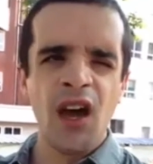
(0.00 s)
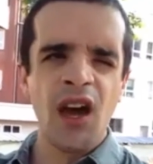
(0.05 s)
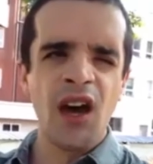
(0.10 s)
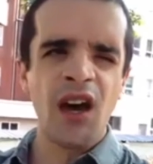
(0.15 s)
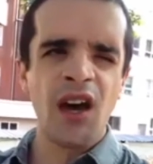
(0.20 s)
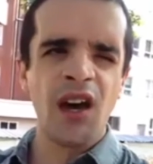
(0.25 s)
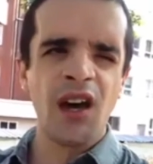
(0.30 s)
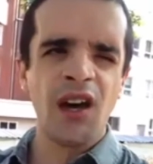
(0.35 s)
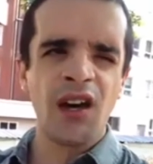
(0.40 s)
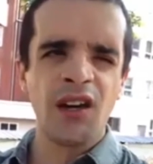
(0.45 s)

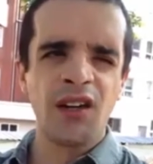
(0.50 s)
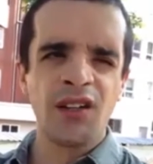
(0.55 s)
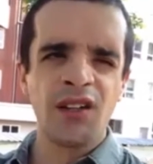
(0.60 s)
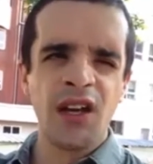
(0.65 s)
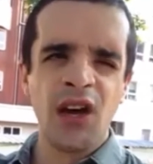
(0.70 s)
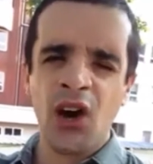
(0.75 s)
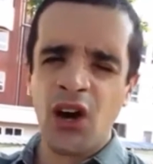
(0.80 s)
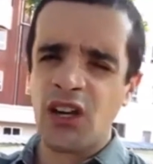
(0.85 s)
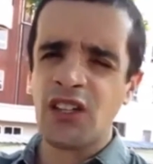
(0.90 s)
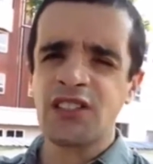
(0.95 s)

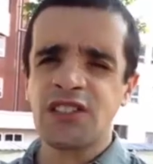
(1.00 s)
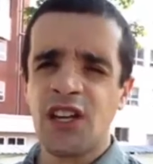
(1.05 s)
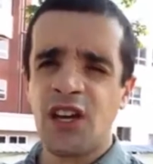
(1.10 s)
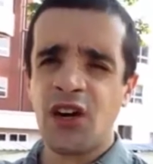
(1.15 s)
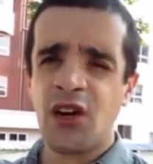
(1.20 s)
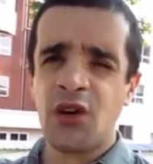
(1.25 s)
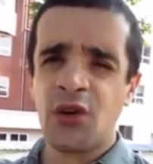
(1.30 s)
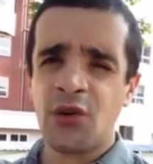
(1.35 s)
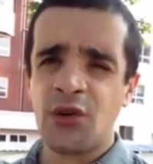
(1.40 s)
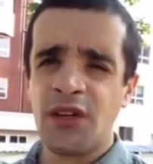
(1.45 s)

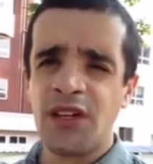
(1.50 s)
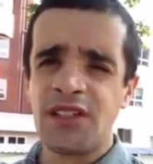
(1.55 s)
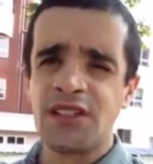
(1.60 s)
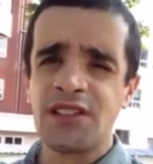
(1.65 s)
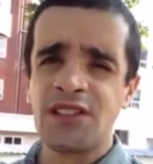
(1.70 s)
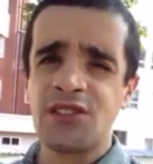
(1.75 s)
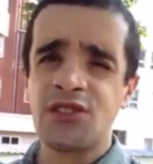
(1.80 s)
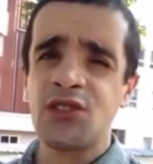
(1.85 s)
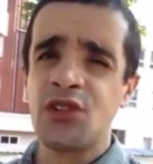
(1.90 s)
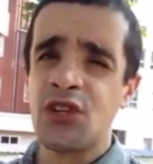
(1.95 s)
Also,
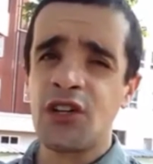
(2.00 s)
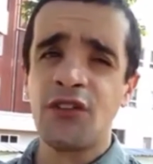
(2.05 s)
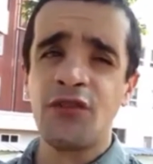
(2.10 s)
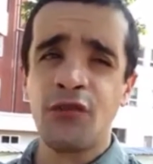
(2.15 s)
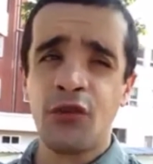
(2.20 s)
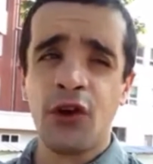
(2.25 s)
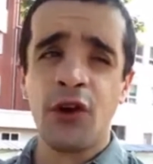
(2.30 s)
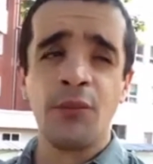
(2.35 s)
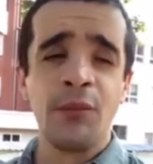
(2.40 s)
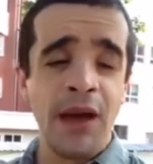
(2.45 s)
it's good
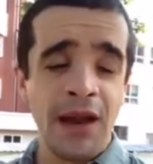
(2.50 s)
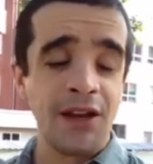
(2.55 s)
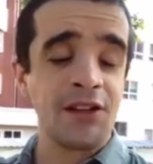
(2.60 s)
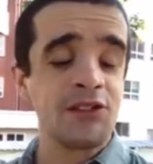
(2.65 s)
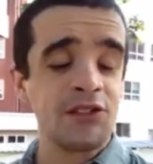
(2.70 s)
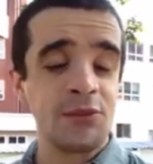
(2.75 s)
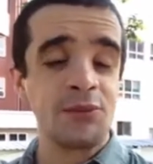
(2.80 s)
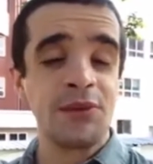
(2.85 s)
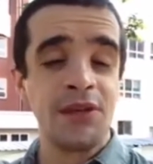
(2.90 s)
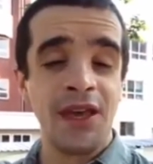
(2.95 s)
for
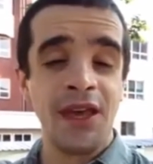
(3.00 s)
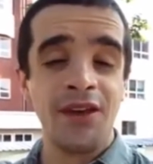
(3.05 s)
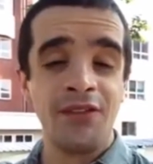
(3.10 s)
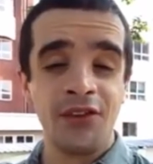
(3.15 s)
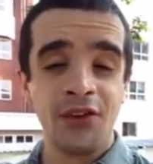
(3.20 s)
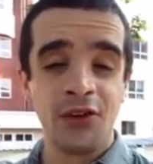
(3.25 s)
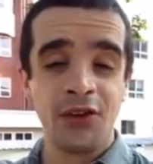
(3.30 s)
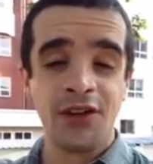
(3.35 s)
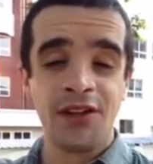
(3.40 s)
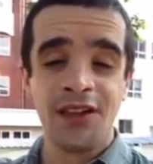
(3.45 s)
managing
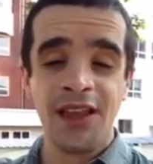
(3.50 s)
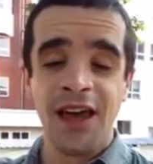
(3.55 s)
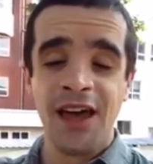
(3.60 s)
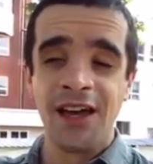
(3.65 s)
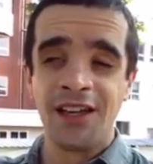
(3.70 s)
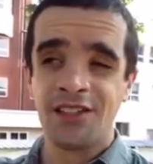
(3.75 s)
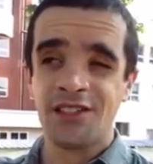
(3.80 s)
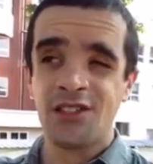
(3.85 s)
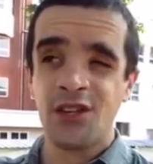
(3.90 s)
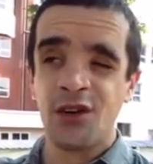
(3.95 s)
behavior in
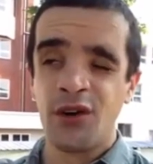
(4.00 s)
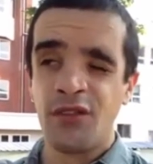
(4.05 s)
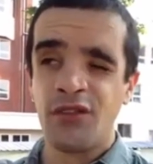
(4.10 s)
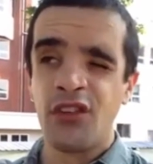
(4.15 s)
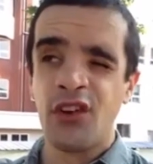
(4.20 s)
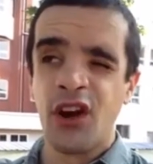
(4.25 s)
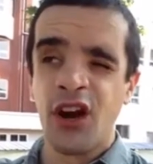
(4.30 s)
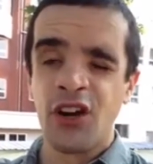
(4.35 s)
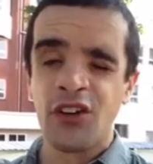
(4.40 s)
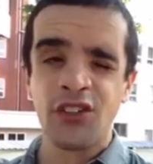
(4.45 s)
class. So if
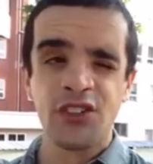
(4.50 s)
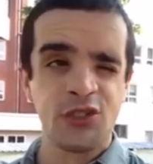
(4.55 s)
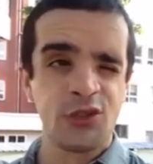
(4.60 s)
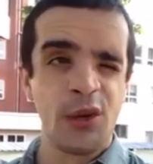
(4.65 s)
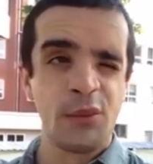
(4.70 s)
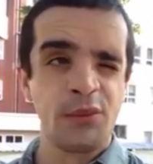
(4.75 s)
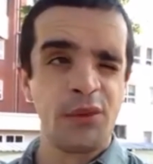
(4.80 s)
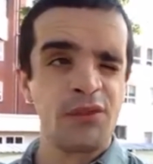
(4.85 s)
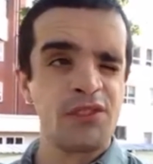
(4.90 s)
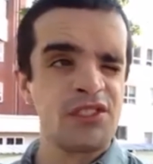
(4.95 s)
there are
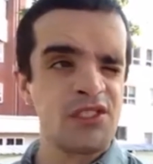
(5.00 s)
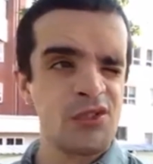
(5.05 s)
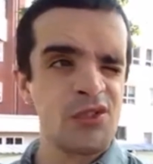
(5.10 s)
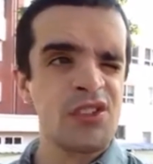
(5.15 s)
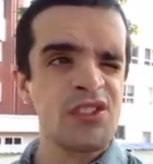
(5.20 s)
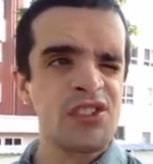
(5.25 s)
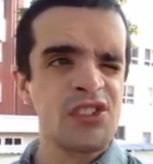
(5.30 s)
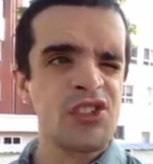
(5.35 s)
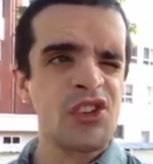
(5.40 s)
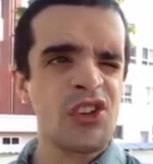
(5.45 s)
disruptive
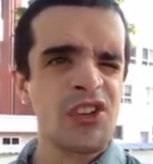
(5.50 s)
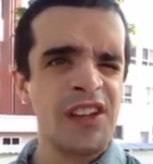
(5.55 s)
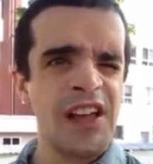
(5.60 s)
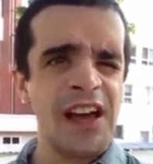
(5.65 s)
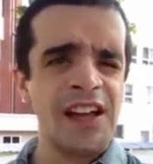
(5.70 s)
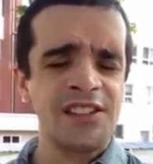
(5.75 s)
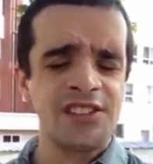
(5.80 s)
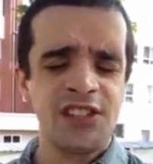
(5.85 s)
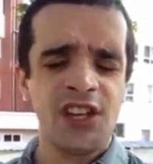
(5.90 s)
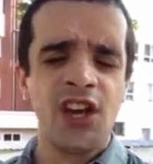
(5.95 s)
students in your
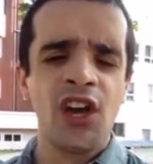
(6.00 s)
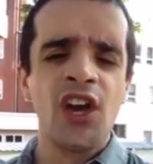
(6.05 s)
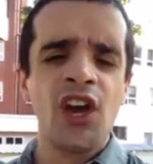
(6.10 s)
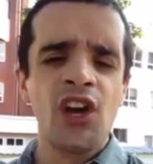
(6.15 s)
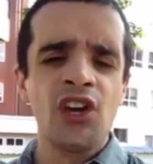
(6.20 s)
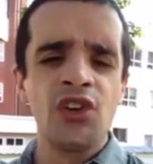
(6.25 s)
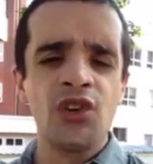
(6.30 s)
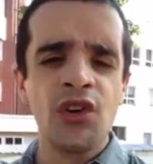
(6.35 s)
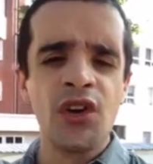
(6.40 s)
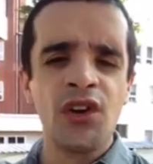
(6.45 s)
class,
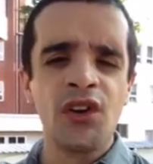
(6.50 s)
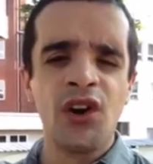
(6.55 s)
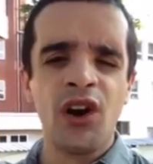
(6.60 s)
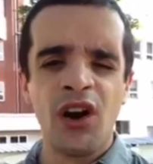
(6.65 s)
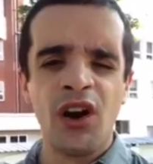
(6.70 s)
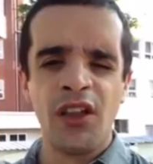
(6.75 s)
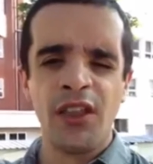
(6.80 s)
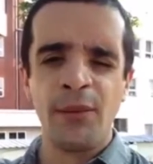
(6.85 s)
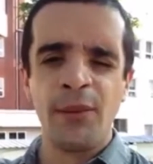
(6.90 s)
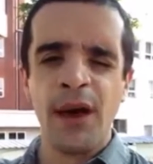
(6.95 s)
you can
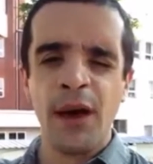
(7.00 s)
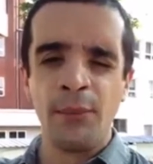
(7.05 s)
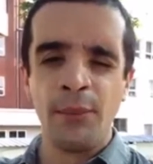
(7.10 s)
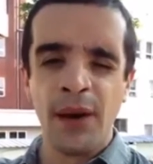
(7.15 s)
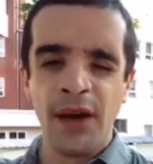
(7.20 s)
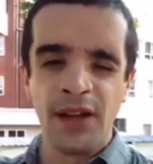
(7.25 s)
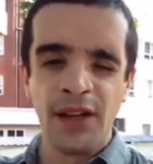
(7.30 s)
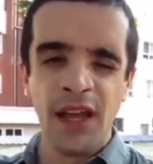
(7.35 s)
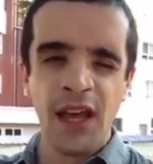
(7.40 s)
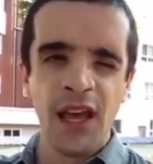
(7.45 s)
call them out
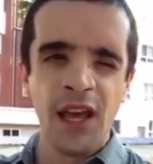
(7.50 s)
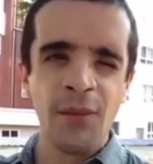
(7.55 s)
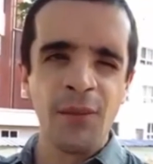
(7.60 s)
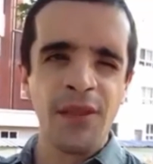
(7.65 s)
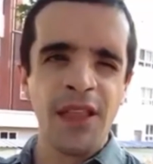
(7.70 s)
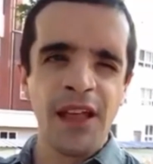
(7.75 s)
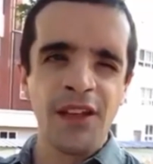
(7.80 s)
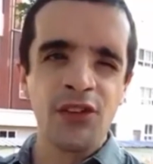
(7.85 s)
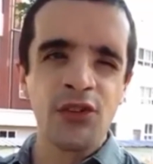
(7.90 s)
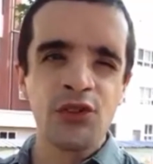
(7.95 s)
by name,
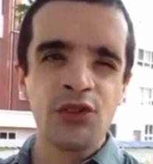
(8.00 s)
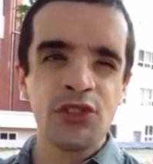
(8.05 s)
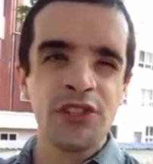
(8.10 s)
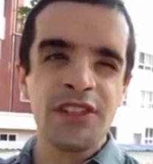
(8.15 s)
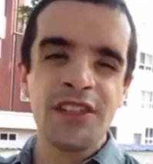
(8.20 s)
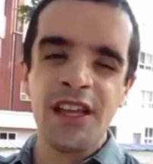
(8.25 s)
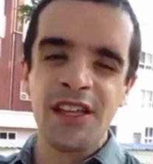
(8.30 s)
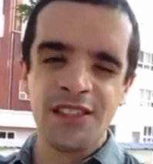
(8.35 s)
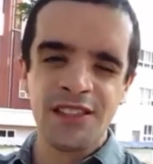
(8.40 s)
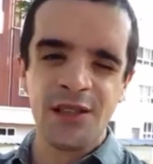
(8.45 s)
and that
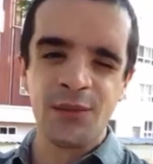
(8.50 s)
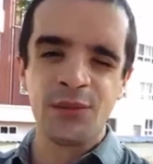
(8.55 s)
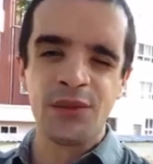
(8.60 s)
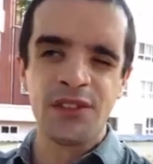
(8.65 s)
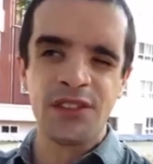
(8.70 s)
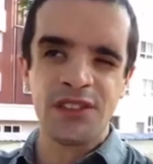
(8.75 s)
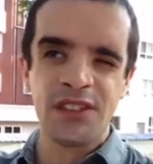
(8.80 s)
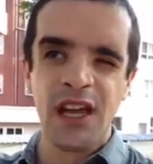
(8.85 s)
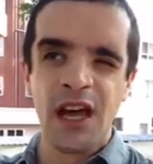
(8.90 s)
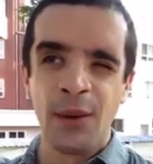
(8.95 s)
usually gets them
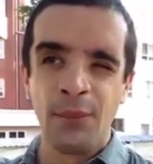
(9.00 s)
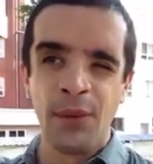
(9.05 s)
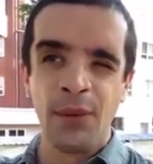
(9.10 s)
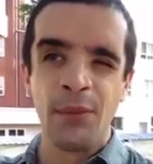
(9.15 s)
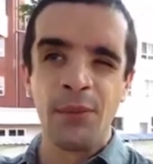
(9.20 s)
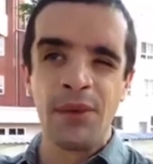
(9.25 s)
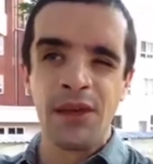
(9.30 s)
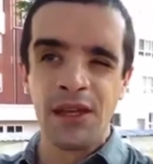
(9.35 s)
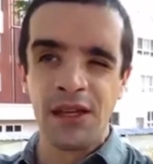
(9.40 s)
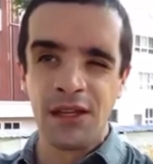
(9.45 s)
to stop
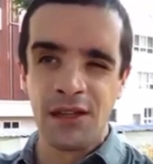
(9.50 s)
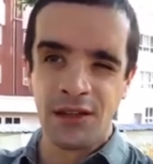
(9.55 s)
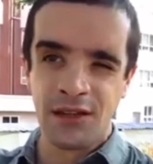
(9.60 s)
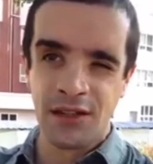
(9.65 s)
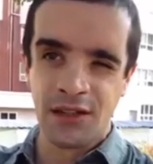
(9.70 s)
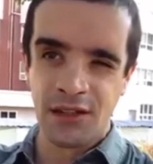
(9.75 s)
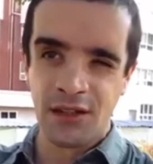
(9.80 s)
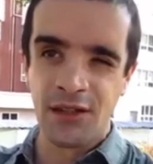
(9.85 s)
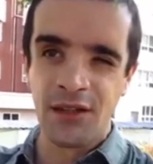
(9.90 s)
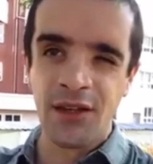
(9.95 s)

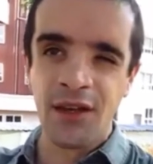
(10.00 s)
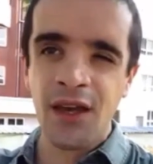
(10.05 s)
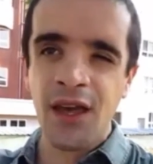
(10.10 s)
immediately.